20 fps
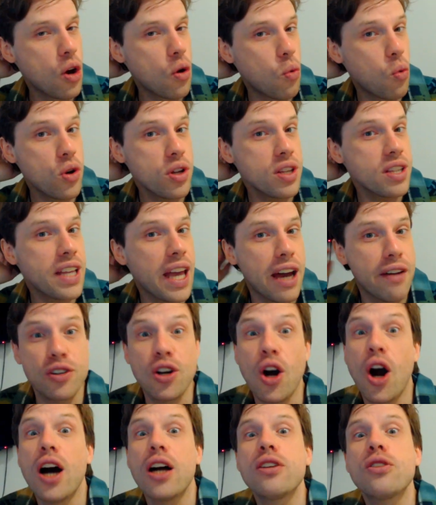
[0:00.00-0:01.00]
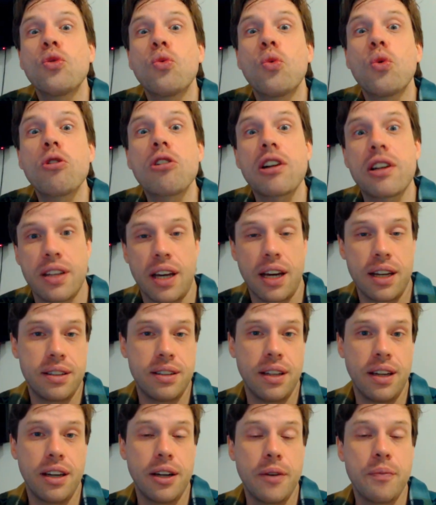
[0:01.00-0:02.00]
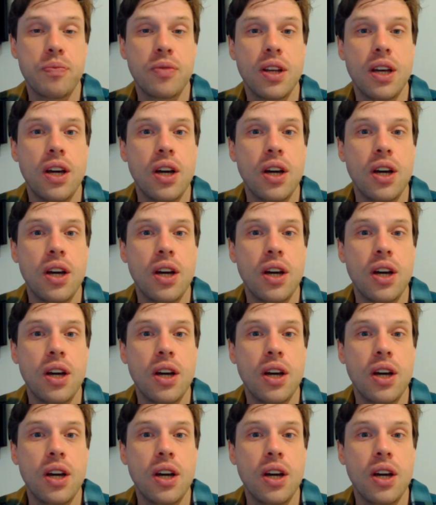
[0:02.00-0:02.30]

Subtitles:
wouldn't have gone to work that day,